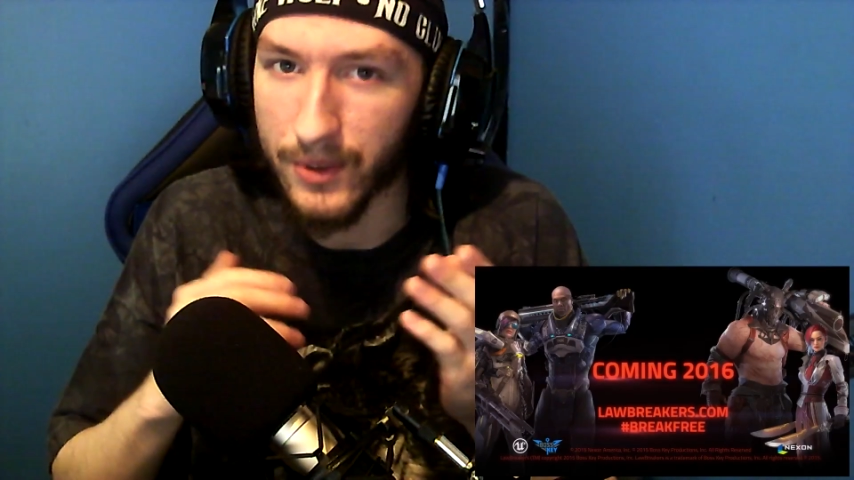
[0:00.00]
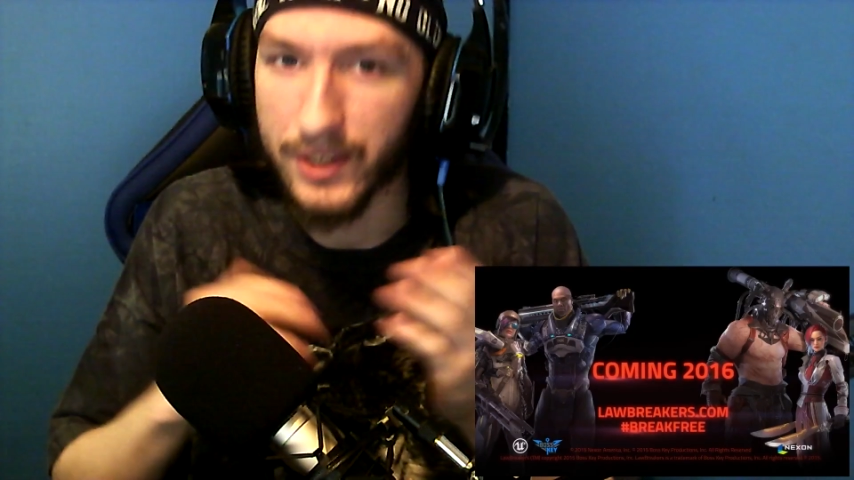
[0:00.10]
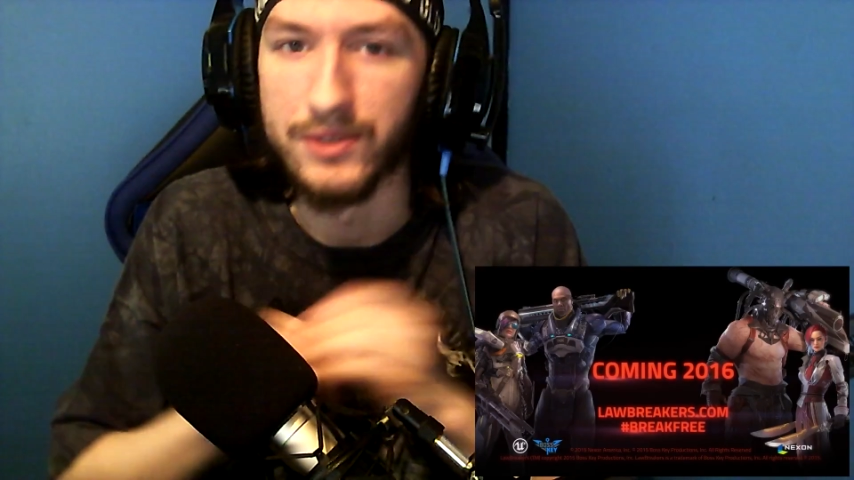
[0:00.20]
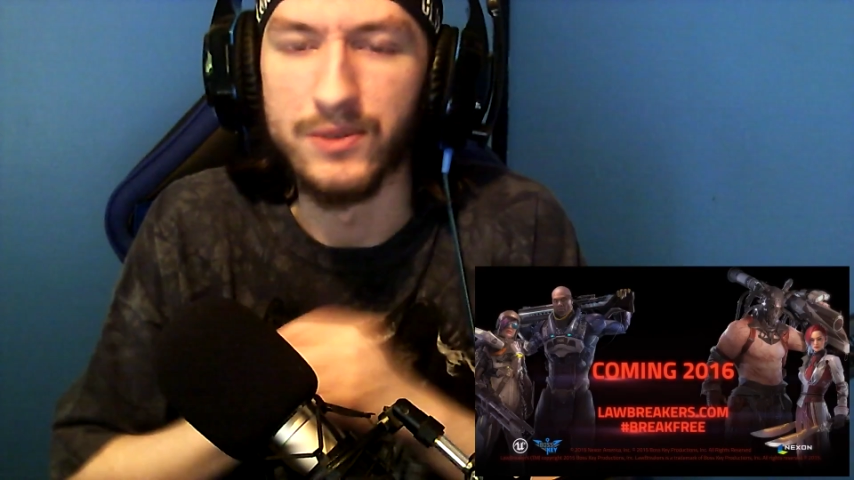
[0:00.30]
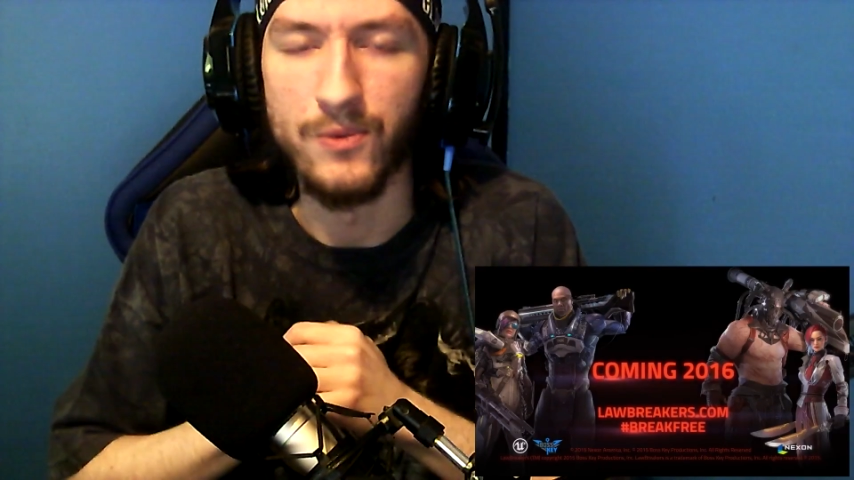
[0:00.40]
with
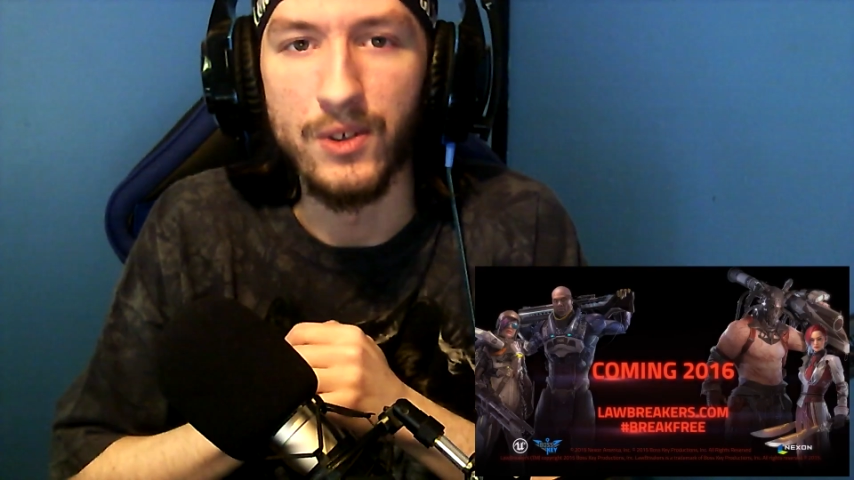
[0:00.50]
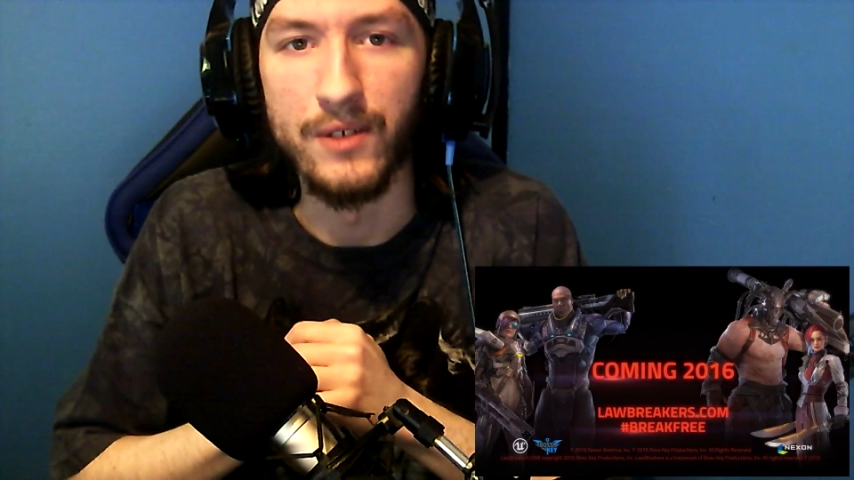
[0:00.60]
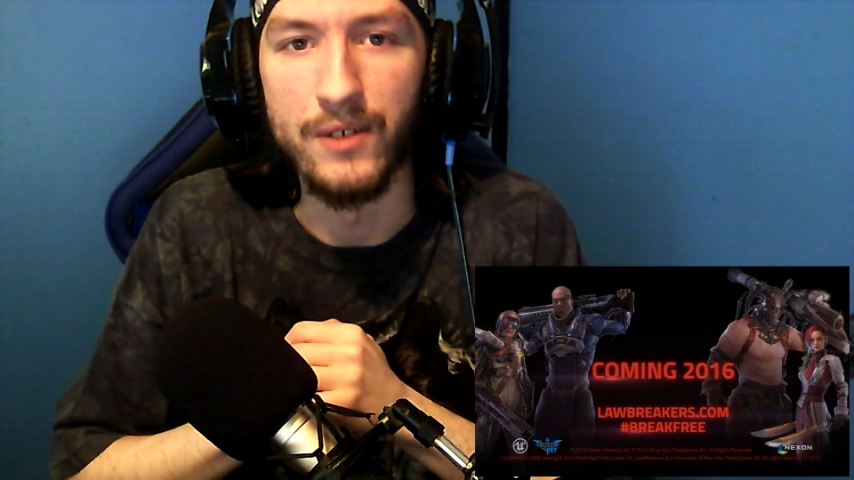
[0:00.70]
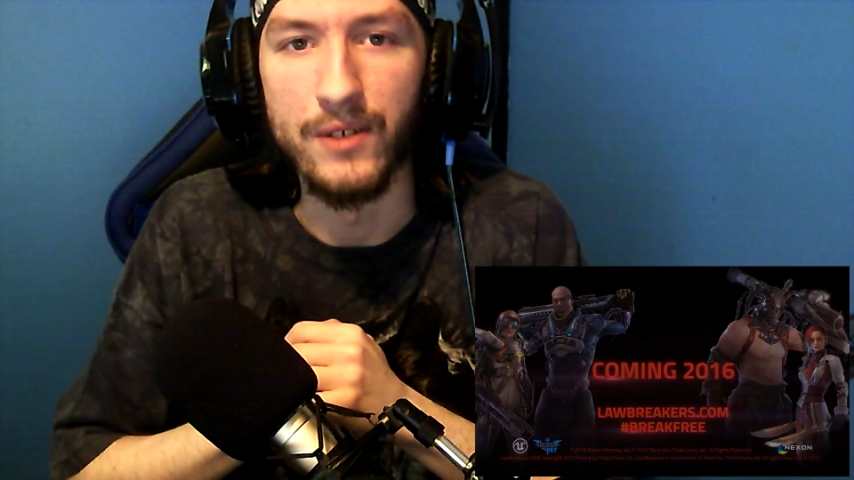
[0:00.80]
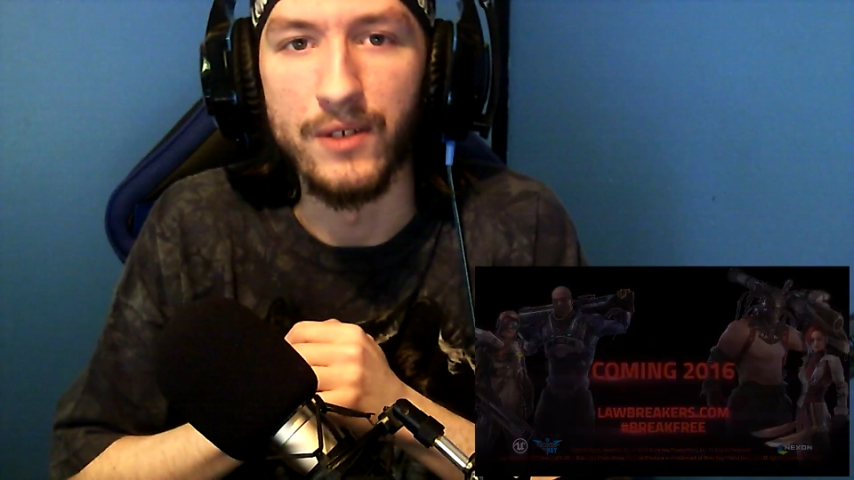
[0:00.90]
Gears of
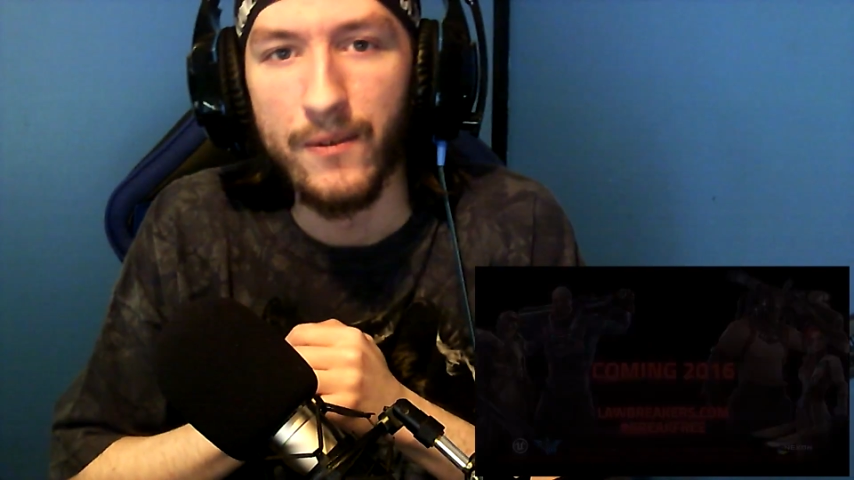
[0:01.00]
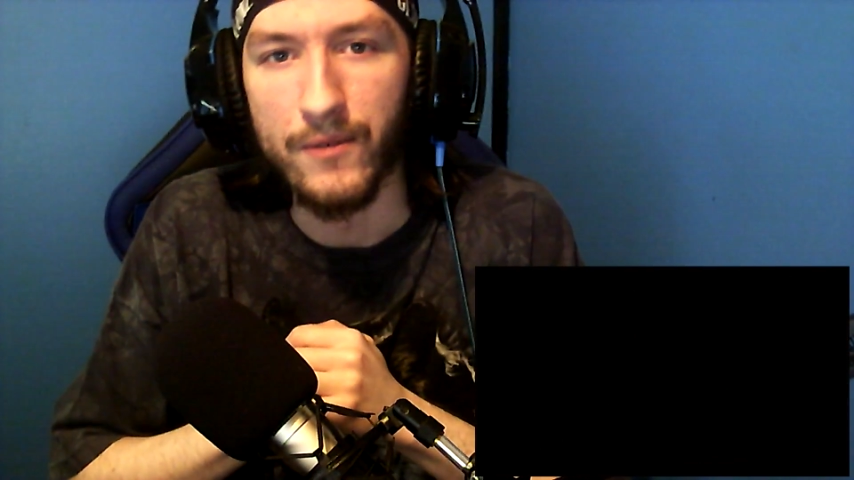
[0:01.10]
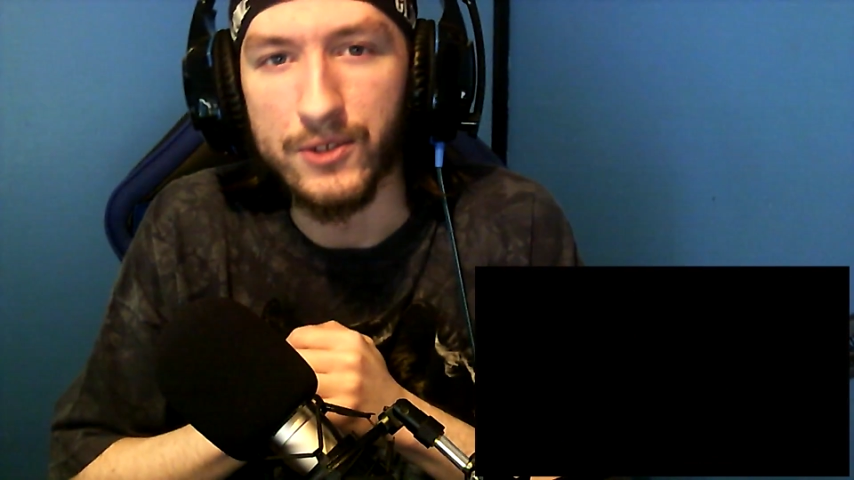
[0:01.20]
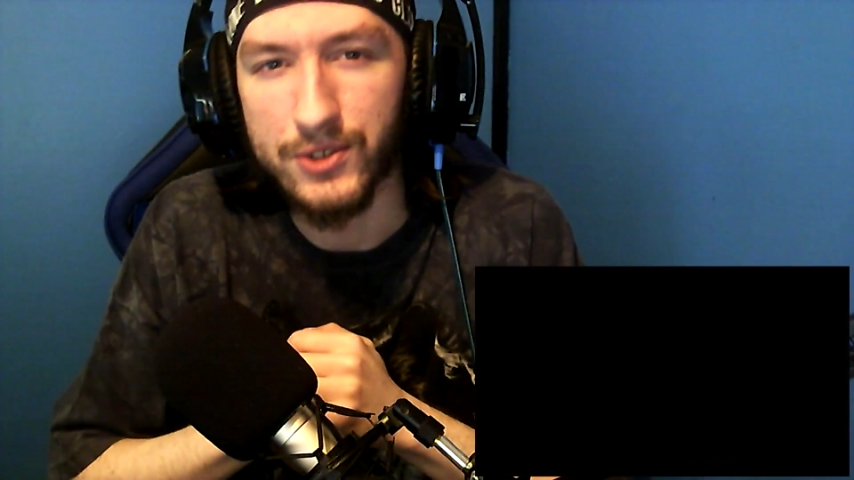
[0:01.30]
War for